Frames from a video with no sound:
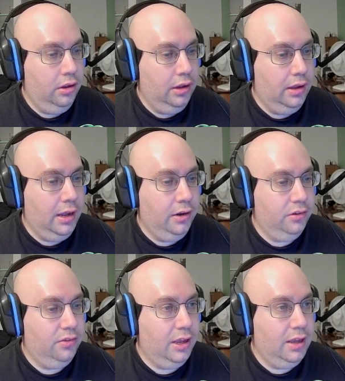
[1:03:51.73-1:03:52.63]
And it
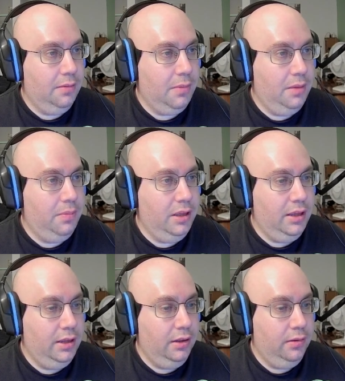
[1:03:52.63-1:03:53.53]
looks like it might
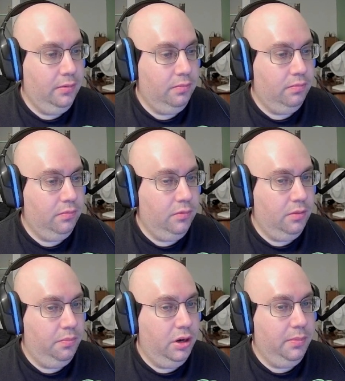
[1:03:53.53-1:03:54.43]
be
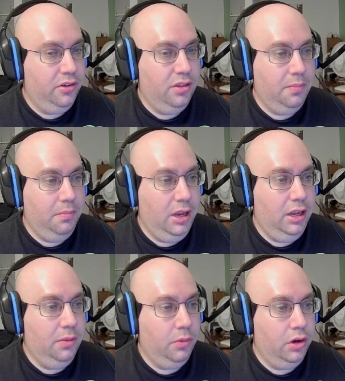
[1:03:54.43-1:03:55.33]
pretty much the
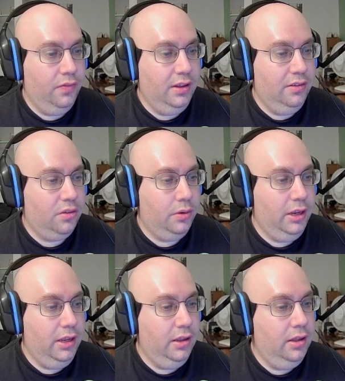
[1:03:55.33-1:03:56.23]
medium one of these
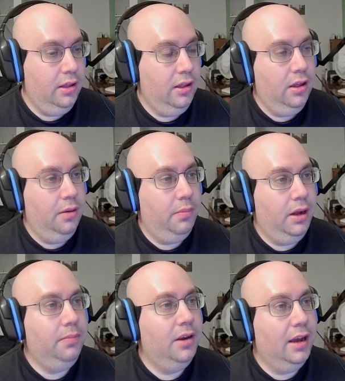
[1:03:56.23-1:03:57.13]
3.
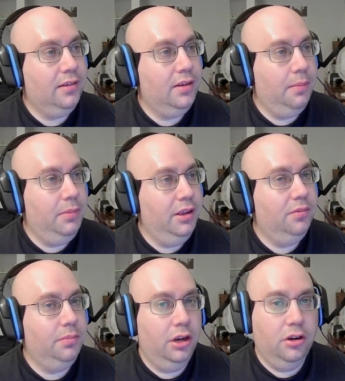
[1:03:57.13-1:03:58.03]
But next up is
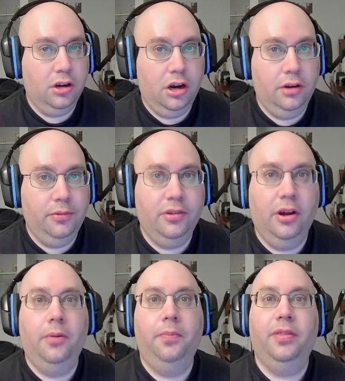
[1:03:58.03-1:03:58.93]
Blundergard.
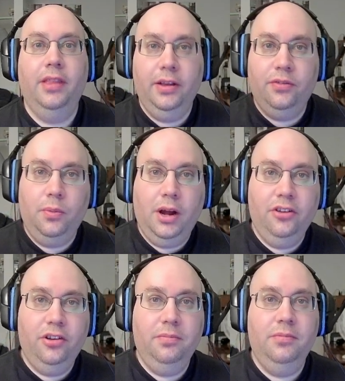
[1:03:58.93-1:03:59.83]
So thanks for
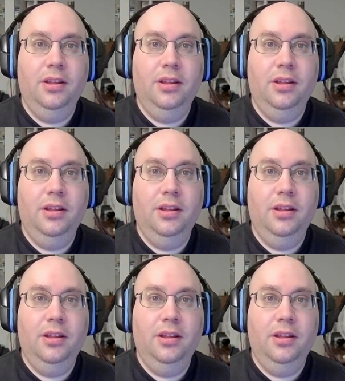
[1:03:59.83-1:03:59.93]
watching.